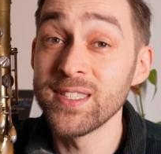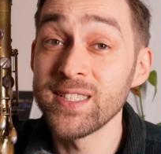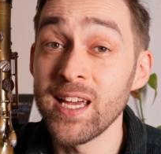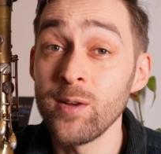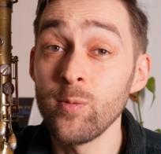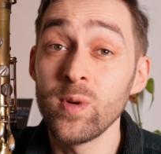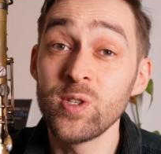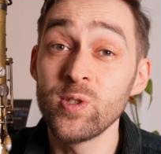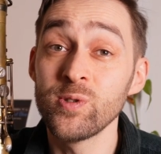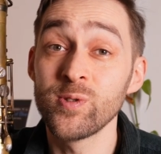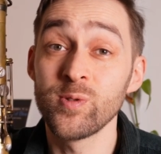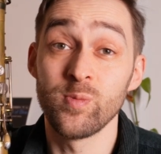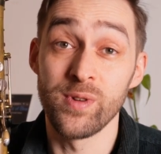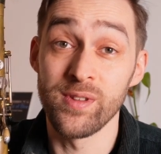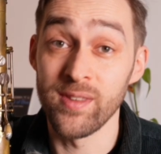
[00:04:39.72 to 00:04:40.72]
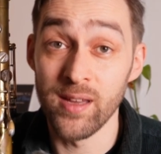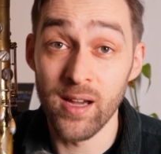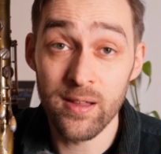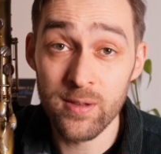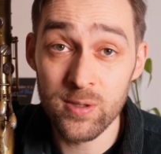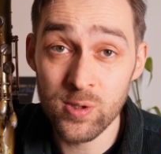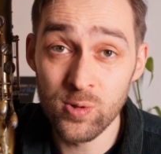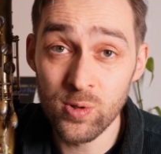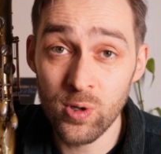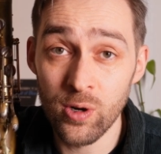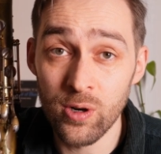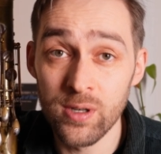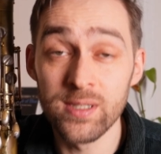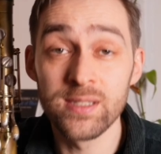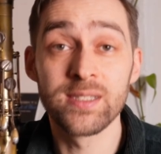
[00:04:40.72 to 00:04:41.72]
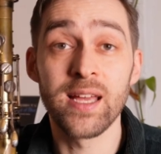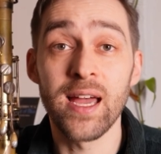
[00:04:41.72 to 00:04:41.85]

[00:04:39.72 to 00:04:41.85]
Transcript: same we do with the other two chords,